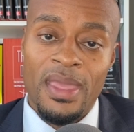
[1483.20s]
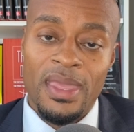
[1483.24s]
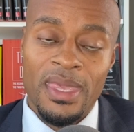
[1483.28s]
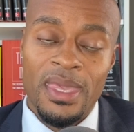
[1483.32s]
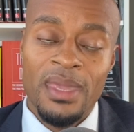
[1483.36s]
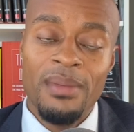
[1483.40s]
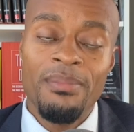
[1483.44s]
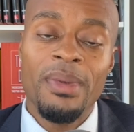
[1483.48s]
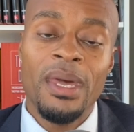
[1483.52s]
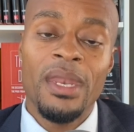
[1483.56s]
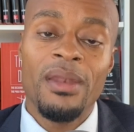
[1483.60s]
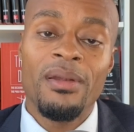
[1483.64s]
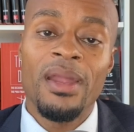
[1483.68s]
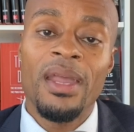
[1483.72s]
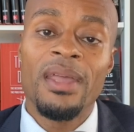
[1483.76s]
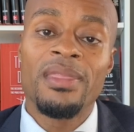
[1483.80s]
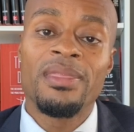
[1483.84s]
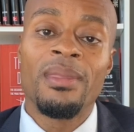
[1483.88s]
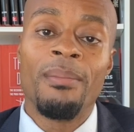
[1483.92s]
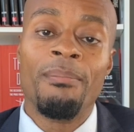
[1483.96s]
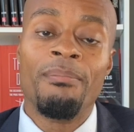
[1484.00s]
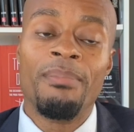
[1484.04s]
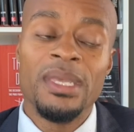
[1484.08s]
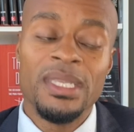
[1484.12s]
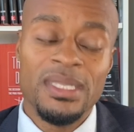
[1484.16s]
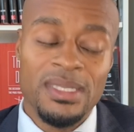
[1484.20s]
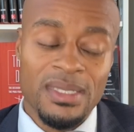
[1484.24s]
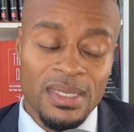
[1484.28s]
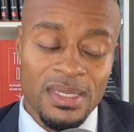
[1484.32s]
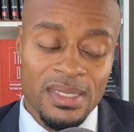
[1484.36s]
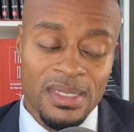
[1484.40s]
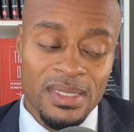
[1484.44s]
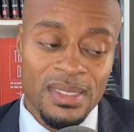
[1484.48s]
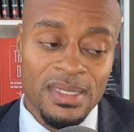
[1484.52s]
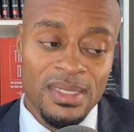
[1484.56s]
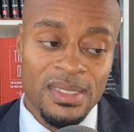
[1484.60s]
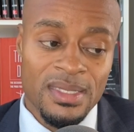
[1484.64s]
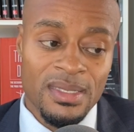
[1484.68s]
Get better at the
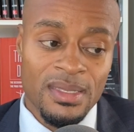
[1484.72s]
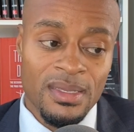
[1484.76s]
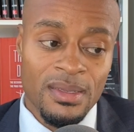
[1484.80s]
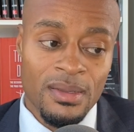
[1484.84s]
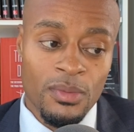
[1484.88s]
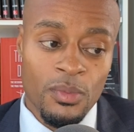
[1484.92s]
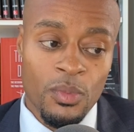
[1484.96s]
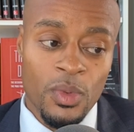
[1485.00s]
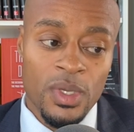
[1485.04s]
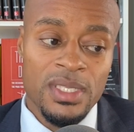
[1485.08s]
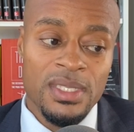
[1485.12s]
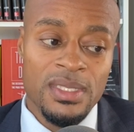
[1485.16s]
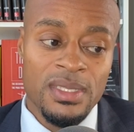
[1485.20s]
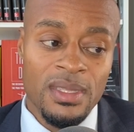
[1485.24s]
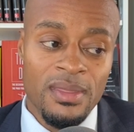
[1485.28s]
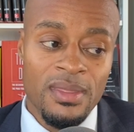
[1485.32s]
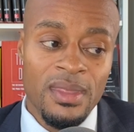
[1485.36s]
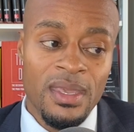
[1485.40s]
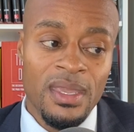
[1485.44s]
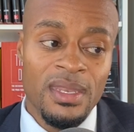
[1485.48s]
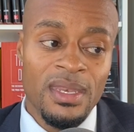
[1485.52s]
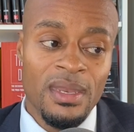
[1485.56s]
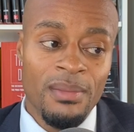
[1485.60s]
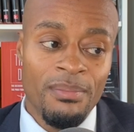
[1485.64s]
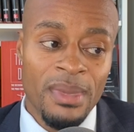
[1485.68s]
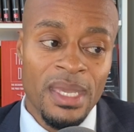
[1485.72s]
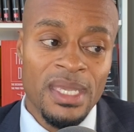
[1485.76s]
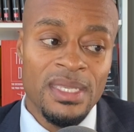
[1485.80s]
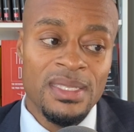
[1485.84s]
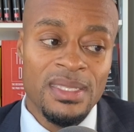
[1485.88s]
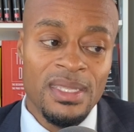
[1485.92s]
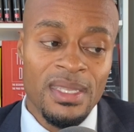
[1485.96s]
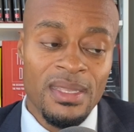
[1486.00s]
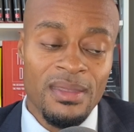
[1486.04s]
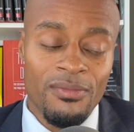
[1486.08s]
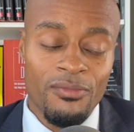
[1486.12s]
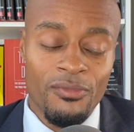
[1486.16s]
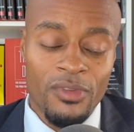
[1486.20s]
business. What's the thing that makes
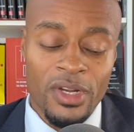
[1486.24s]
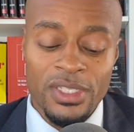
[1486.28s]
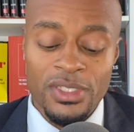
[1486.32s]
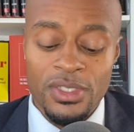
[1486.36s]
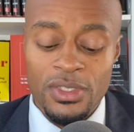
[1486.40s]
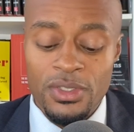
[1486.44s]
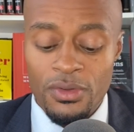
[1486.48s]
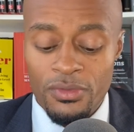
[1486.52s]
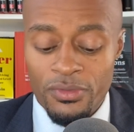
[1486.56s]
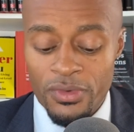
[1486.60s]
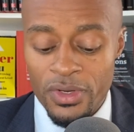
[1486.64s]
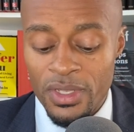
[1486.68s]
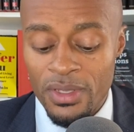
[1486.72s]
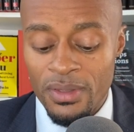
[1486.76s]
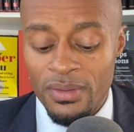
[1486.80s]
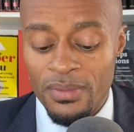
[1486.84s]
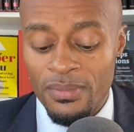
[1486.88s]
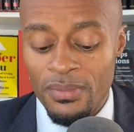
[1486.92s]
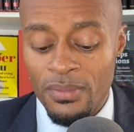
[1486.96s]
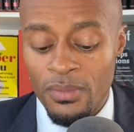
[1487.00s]
the register ring?